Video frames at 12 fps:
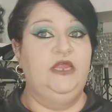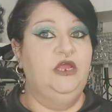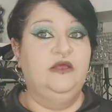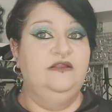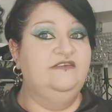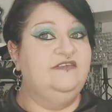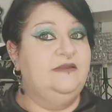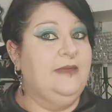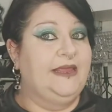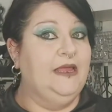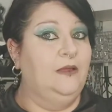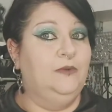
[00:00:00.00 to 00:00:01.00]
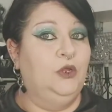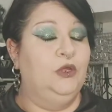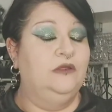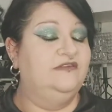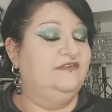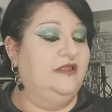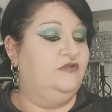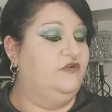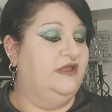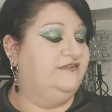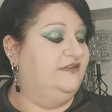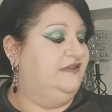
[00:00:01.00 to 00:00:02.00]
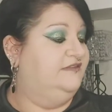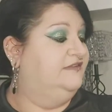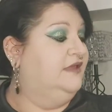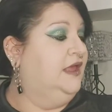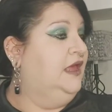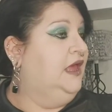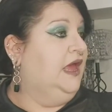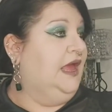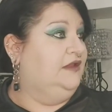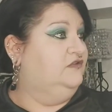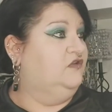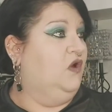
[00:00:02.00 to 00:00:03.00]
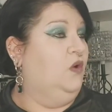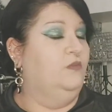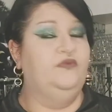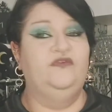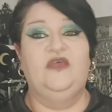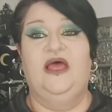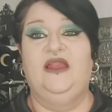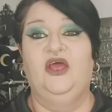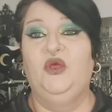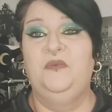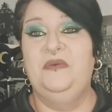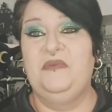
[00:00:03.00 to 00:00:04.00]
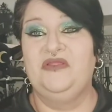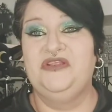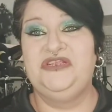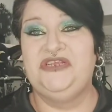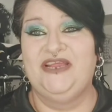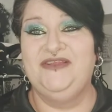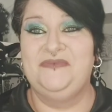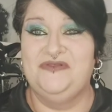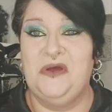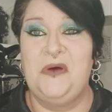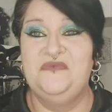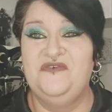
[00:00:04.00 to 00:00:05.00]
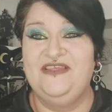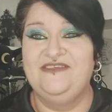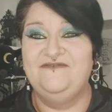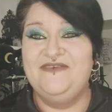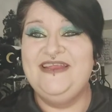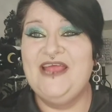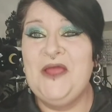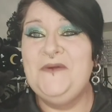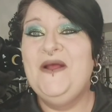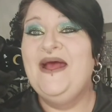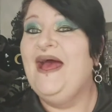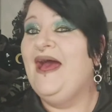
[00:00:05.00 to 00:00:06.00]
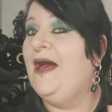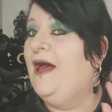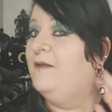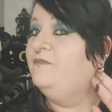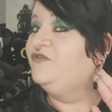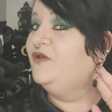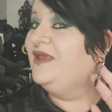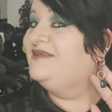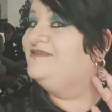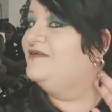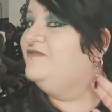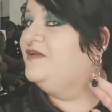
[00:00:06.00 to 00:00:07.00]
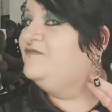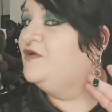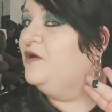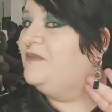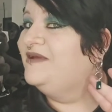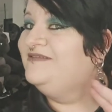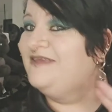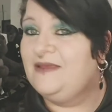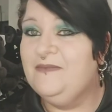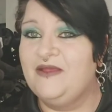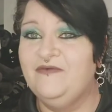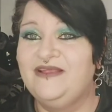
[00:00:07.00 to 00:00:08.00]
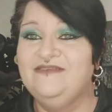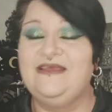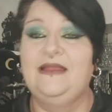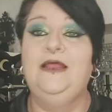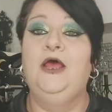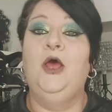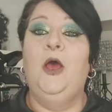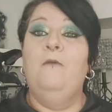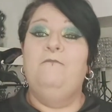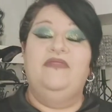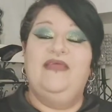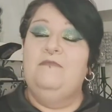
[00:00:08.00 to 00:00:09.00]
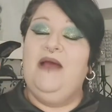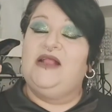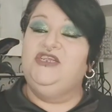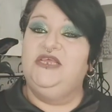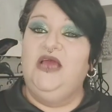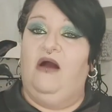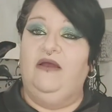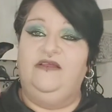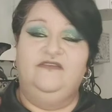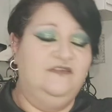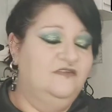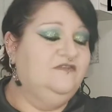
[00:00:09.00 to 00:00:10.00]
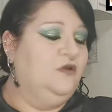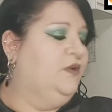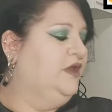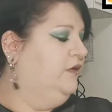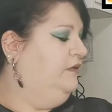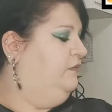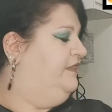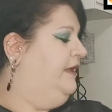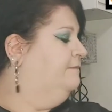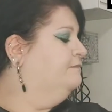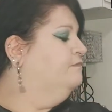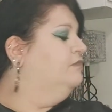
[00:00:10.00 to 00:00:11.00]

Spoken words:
You're going to see makeup looks and dresses and tops, and I couldn't be bothered to change my top for this video. So yes, I've even got my same earrings in, but they match the eyes, so we're going with it.